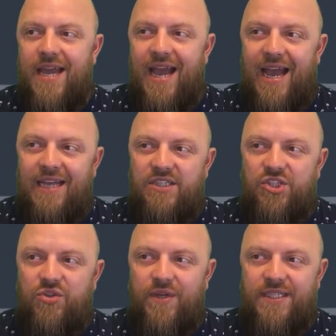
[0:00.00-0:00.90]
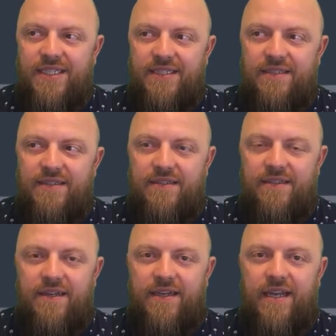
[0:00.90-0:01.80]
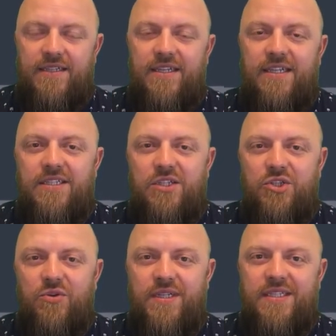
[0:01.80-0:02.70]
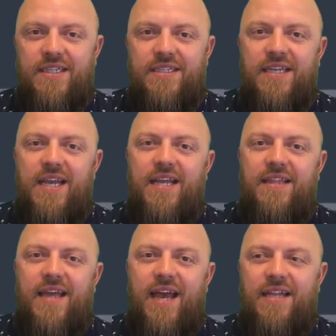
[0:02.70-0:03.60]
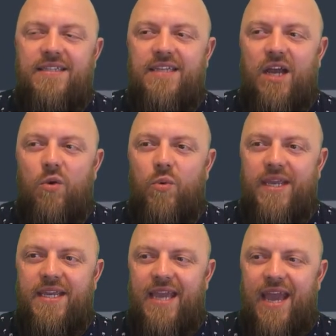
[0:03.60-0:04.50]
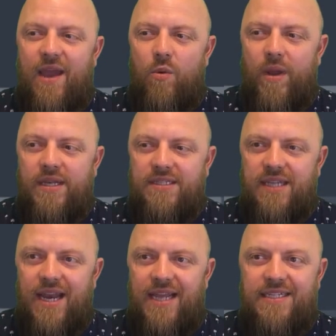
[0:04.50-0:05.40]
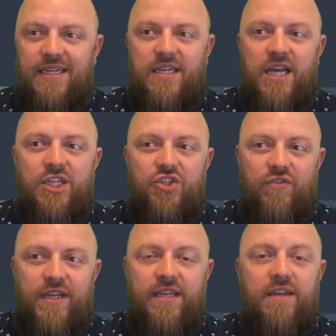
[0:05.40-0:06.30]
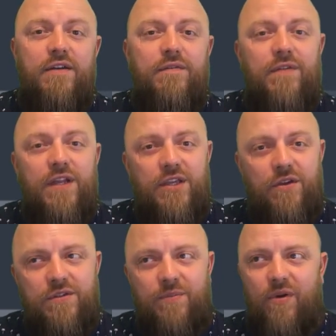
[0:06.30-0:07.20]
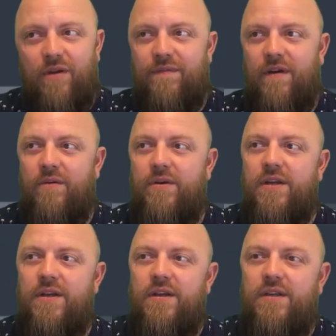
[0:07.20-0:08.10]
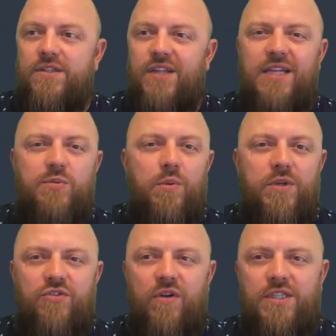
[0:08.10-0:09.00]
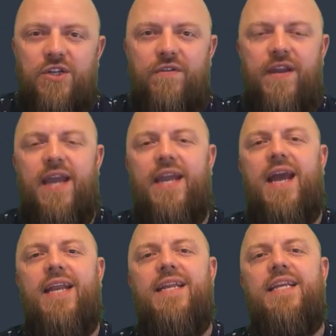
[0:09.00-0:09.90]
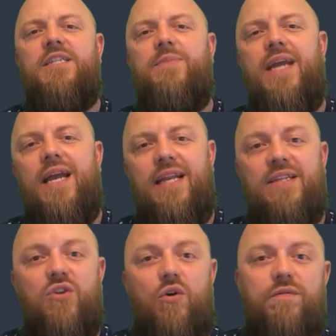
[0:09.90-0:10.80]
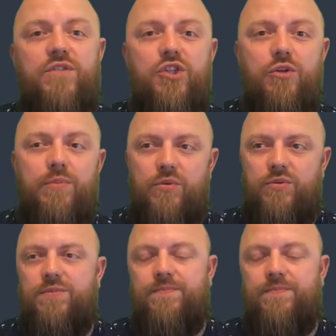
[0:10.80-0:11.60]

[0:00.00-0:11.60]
as choices. Okay, so these are the choices that we get when selecting a country for the user profile. So that's what we're trying to create, and it needs to be a list of tuples.